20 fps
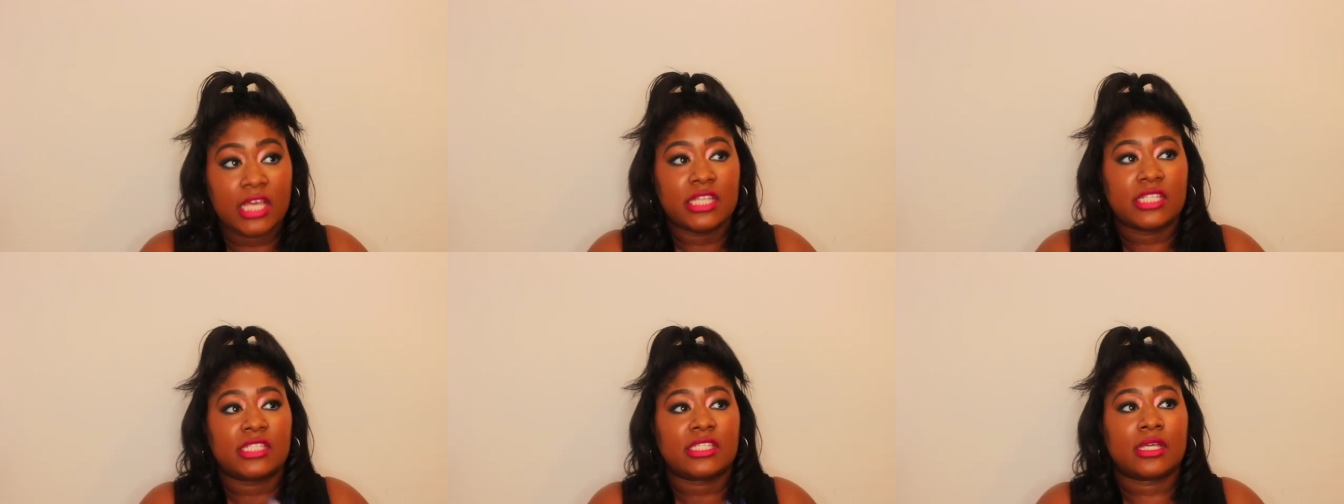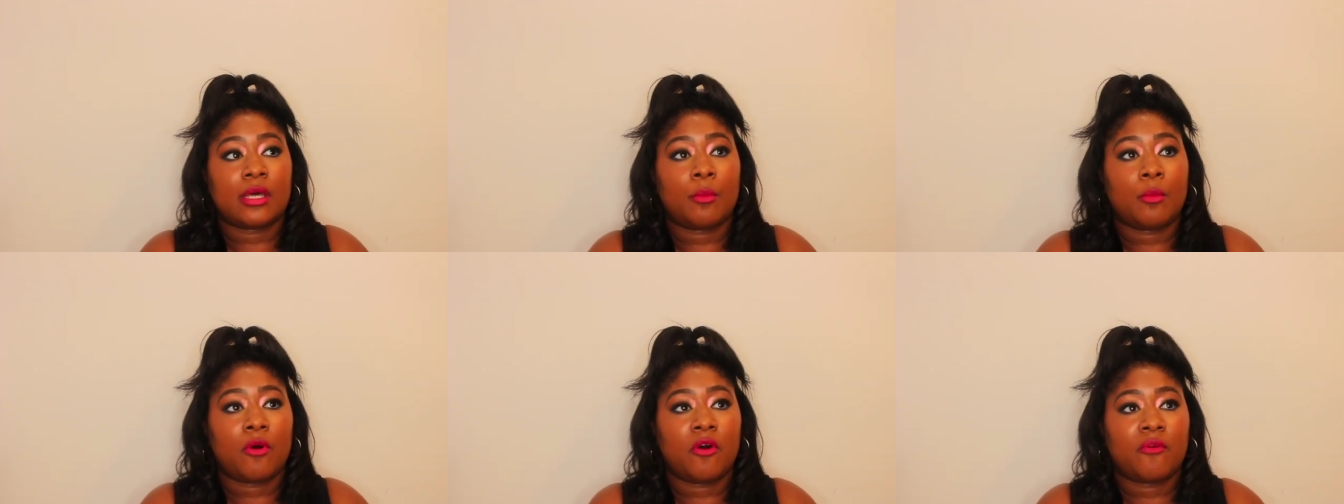
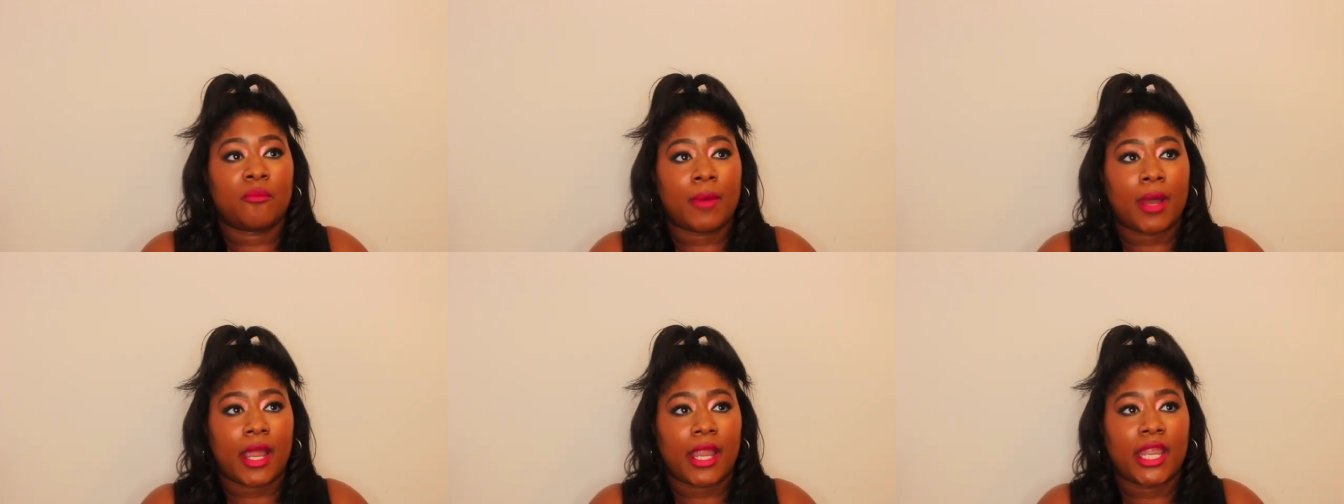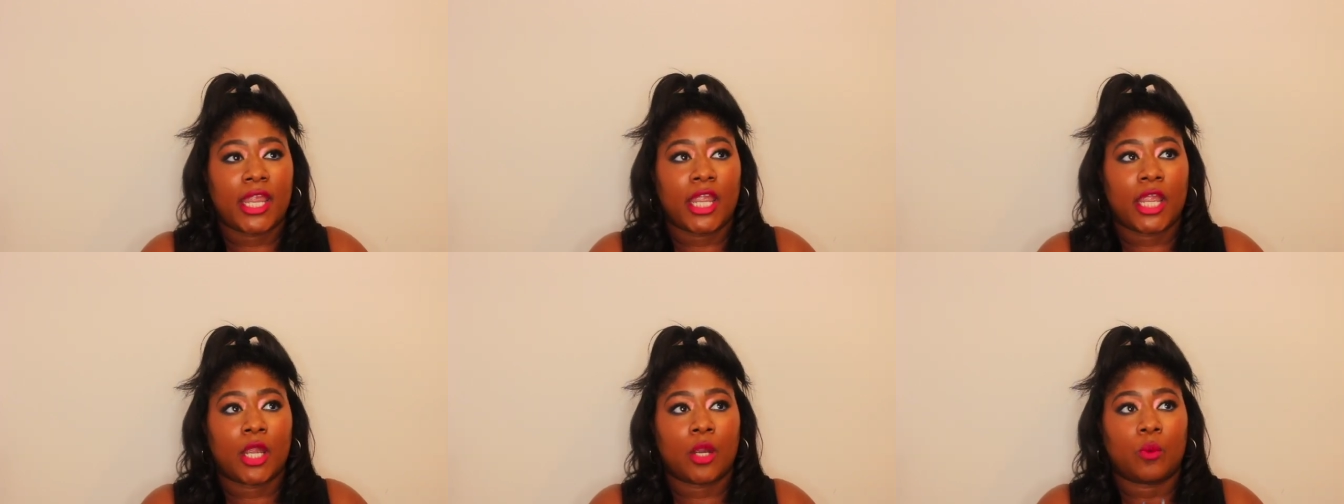some of my
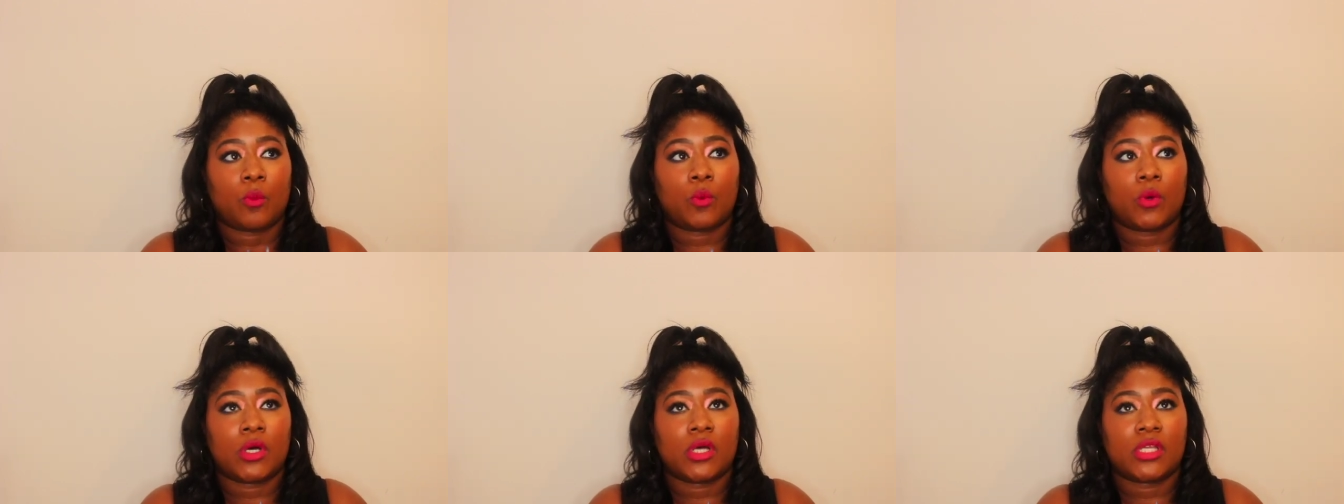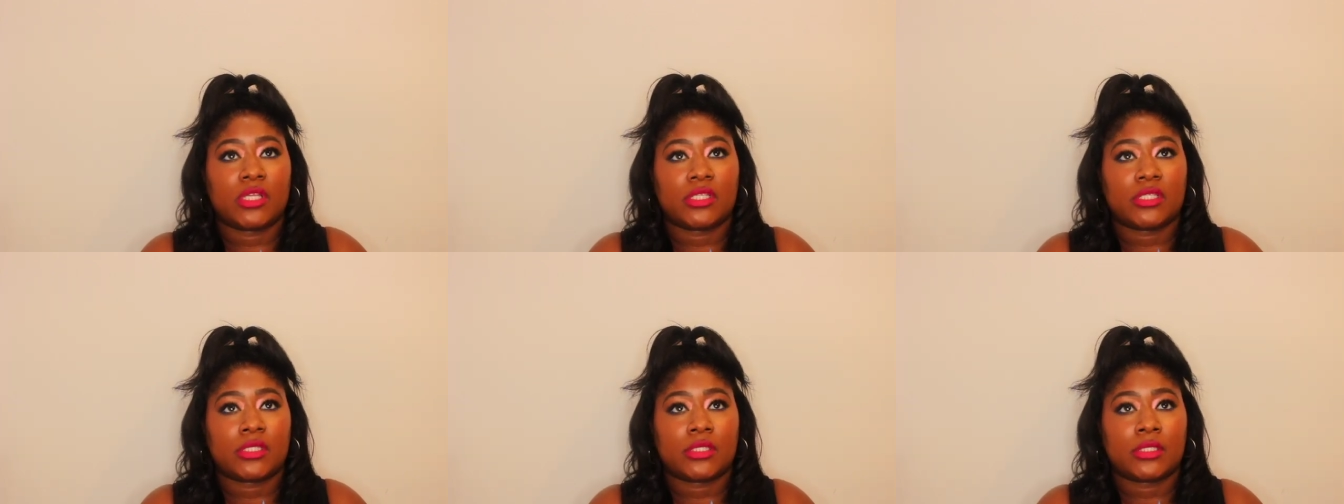hair
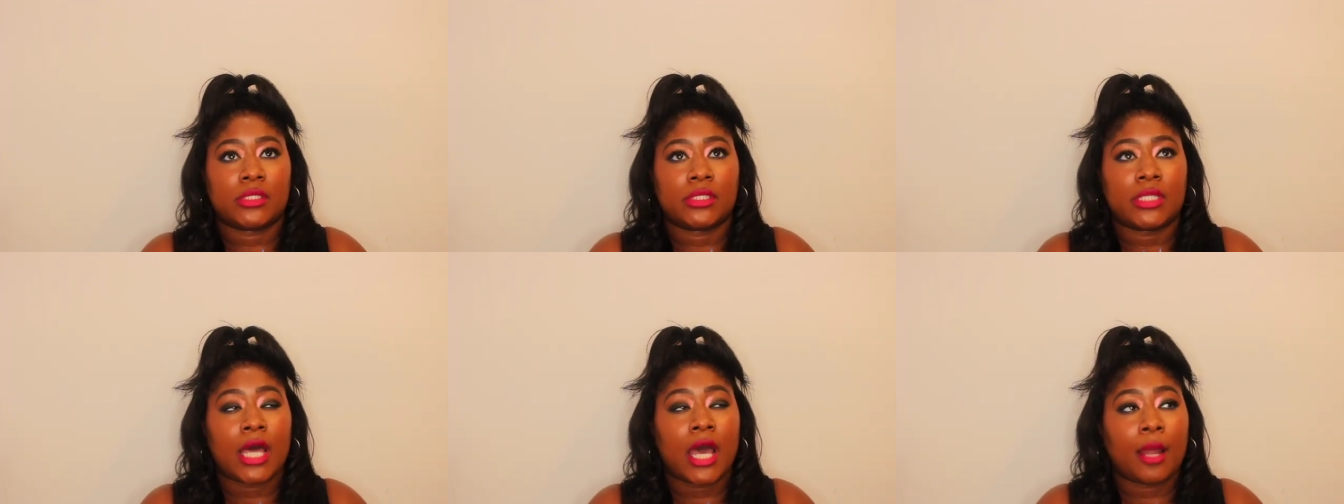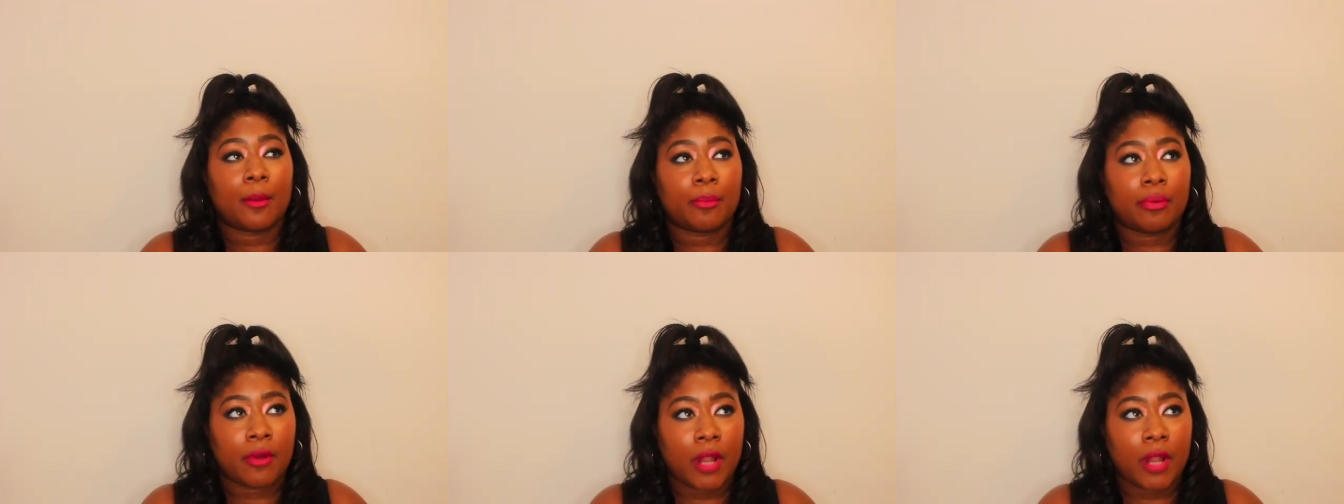was not